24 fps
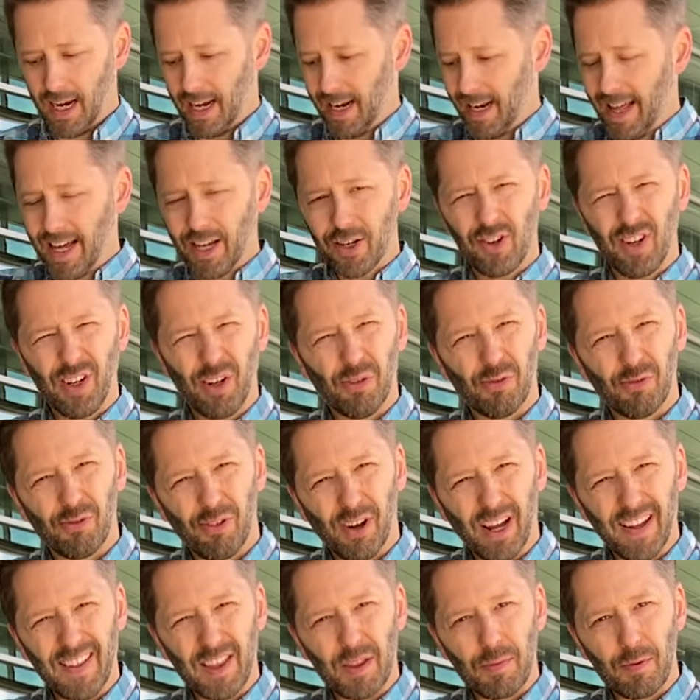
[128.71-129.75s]
And I actually don't
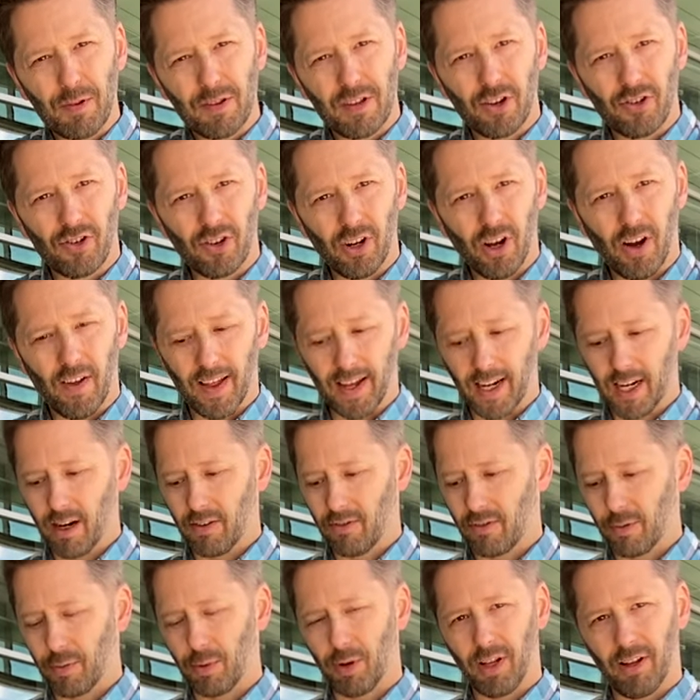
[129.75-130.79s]
find this position all that
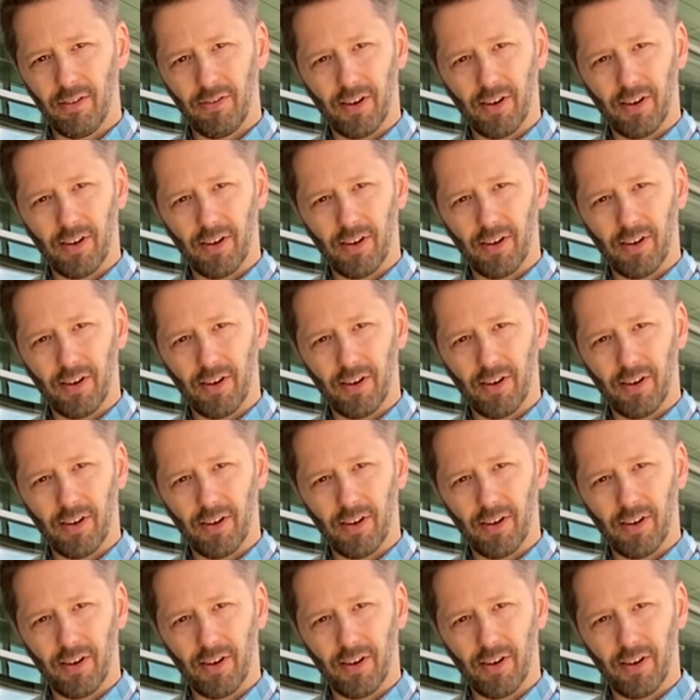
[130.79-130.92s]
comfortable.